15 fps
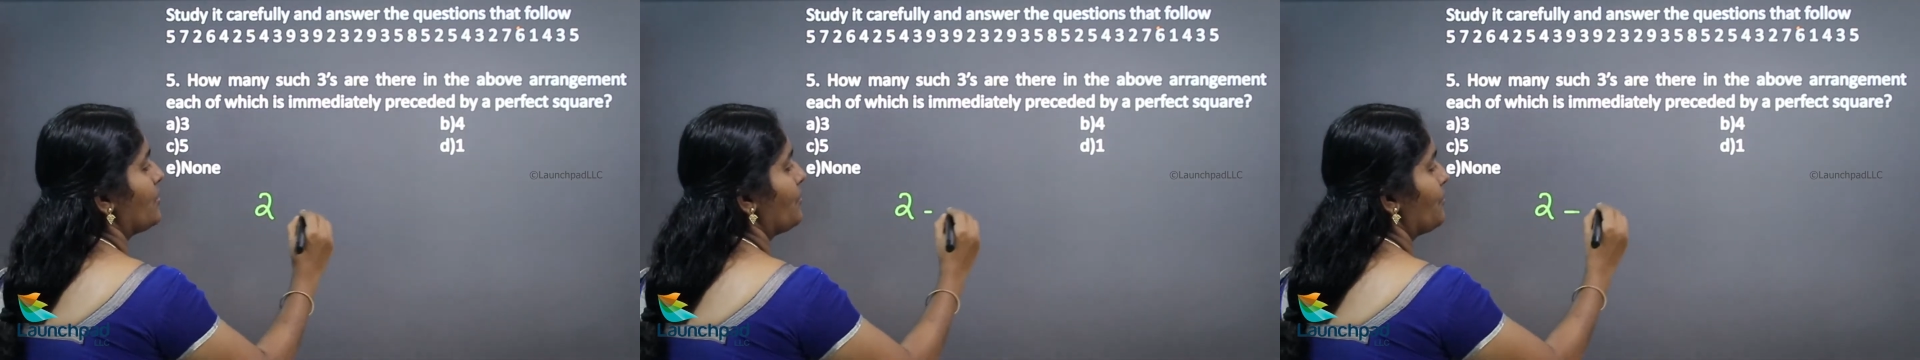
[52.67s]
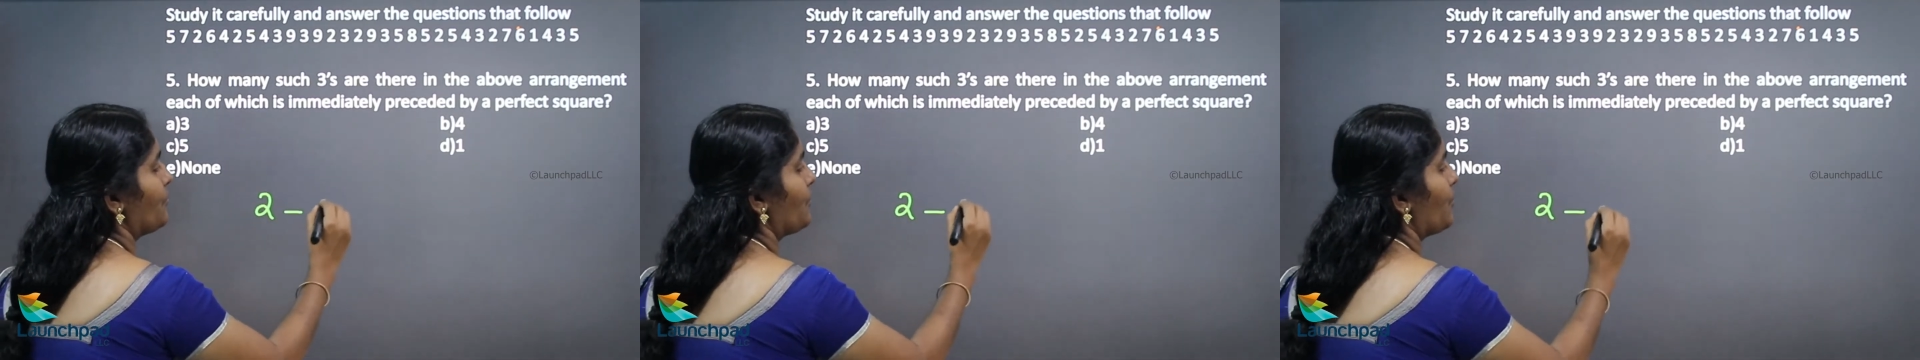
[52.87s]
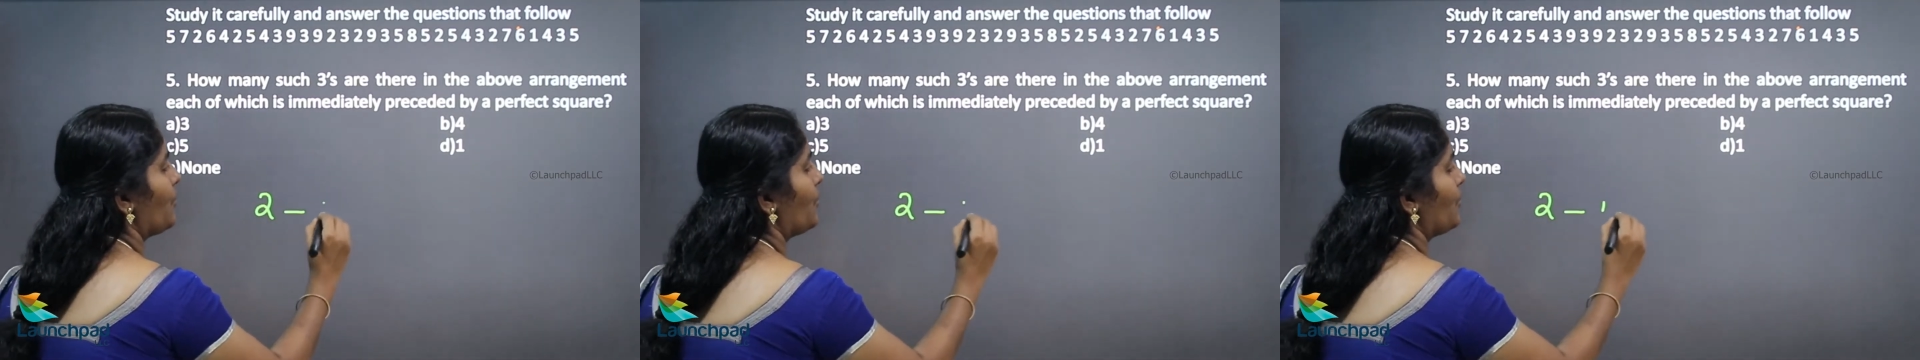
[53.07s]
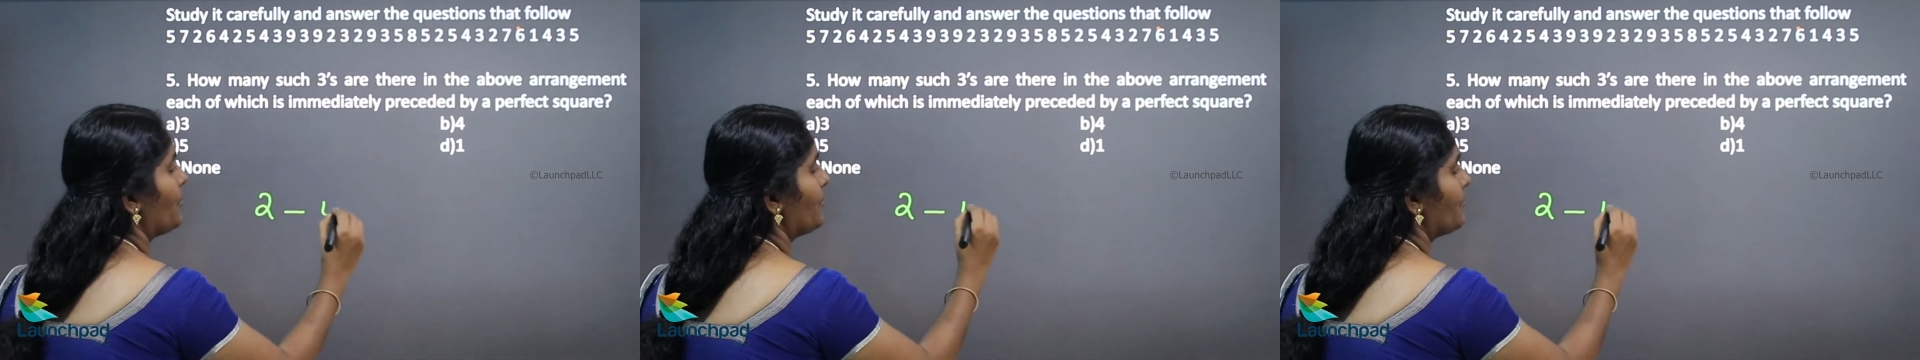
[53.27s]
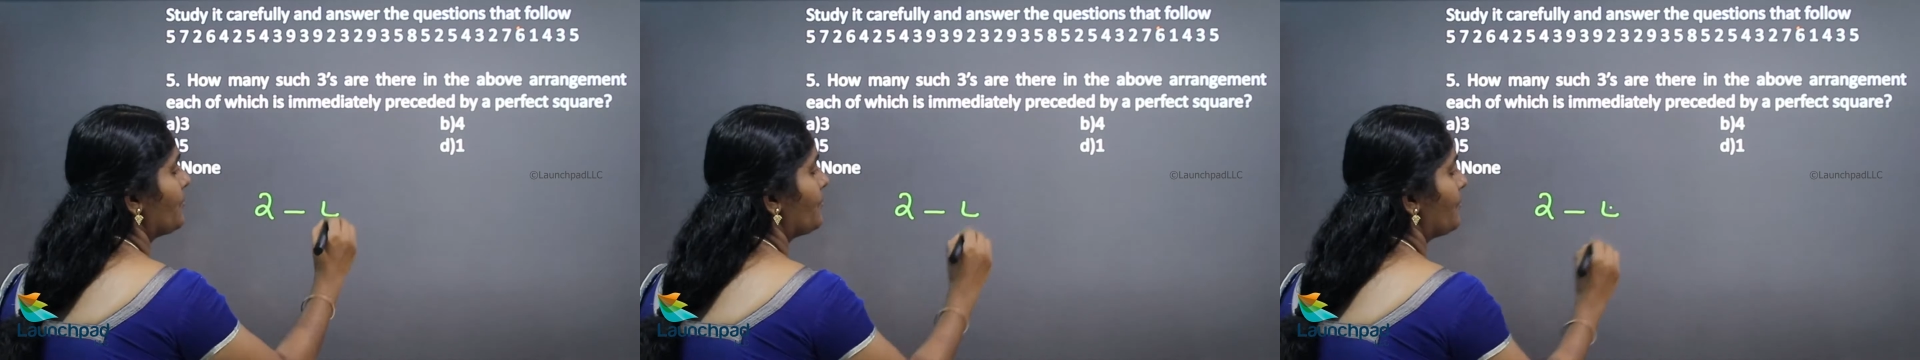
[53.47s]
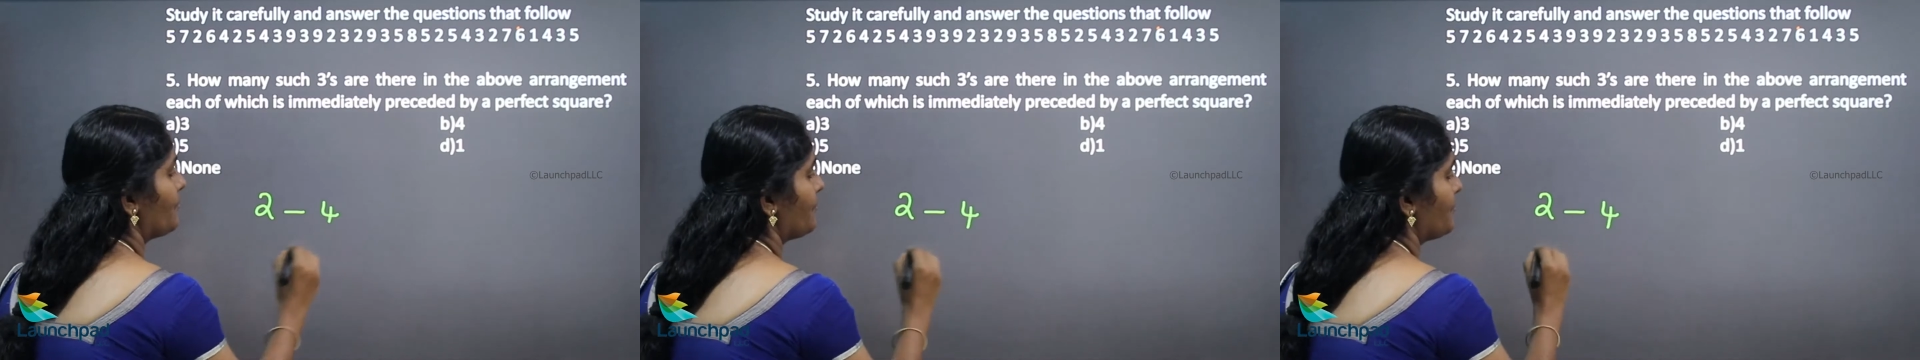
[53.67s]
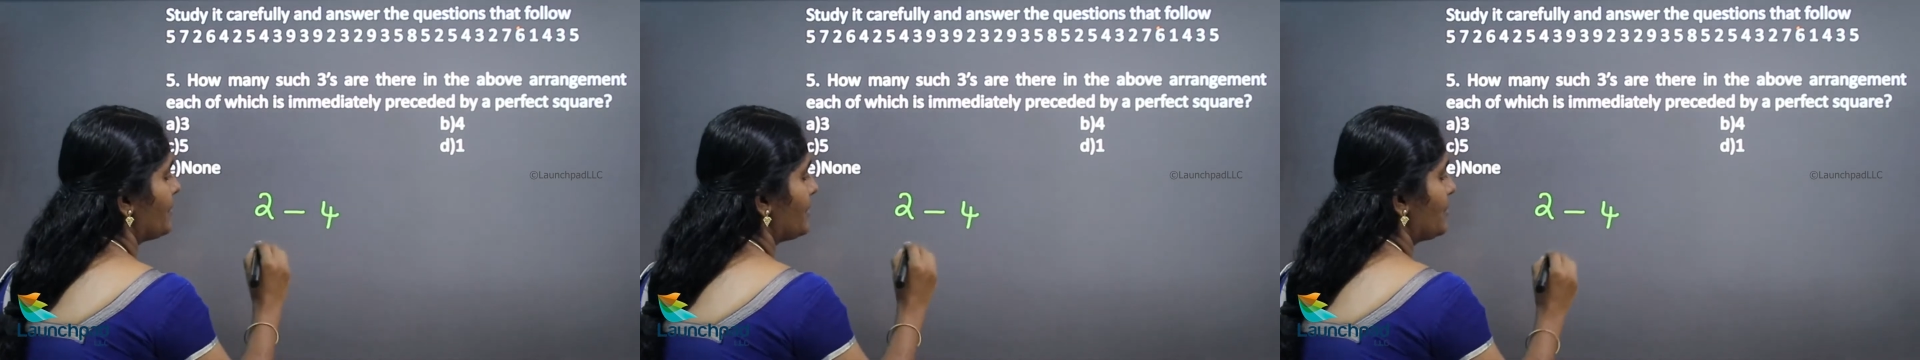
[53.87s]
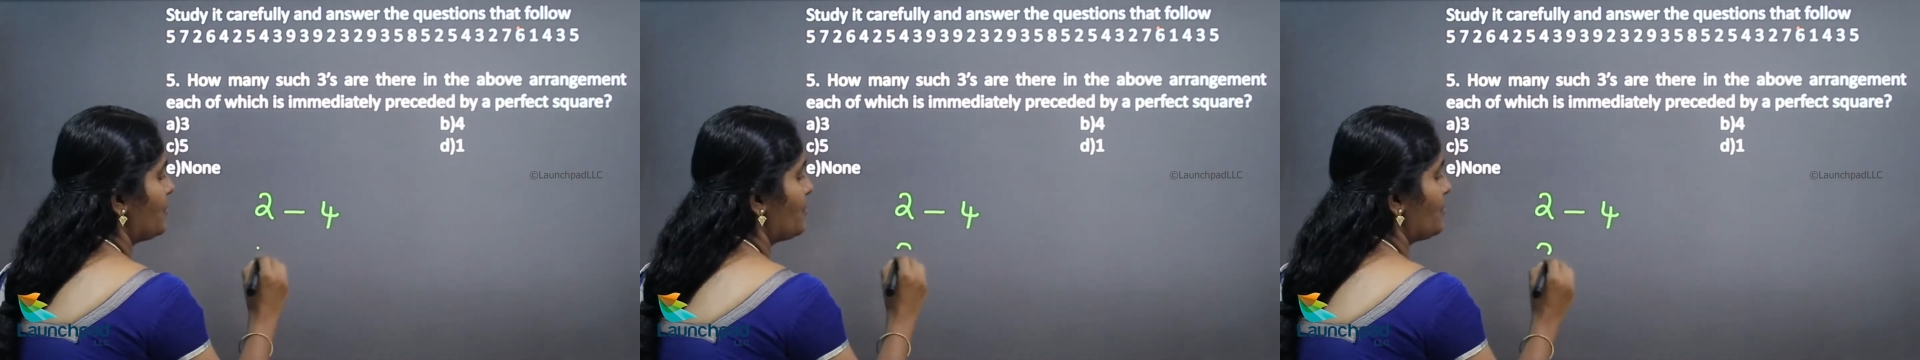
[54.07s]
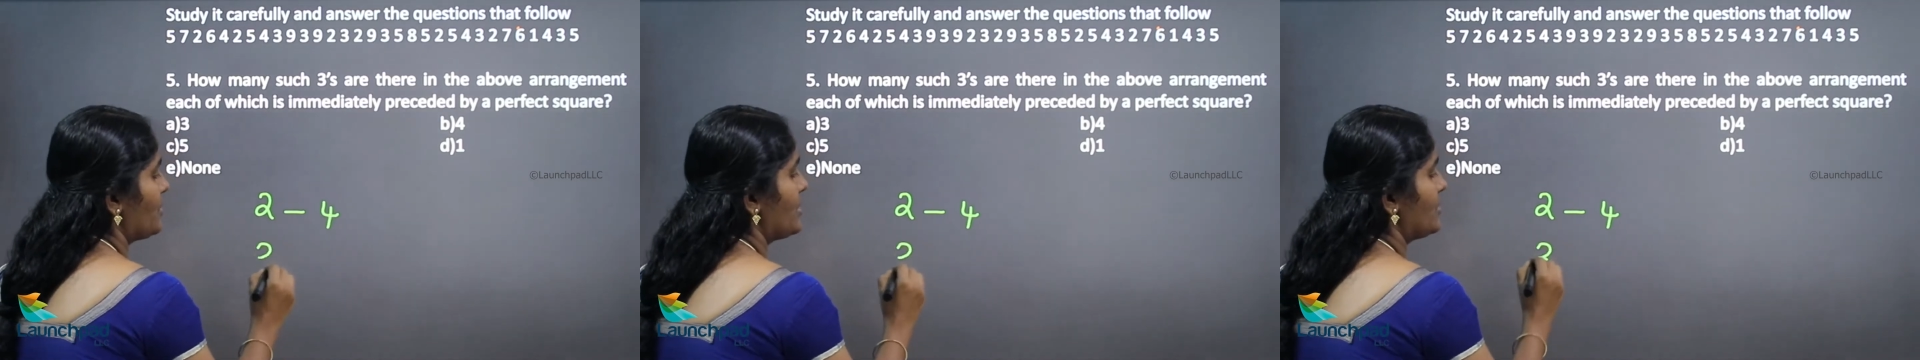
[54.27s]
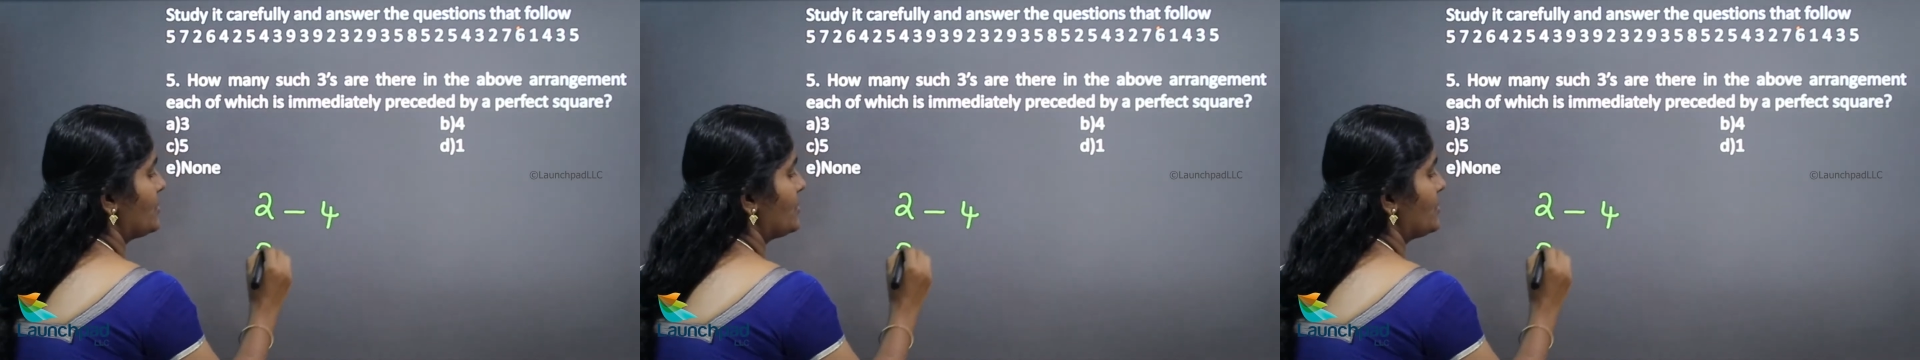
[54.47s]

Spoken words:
4, 3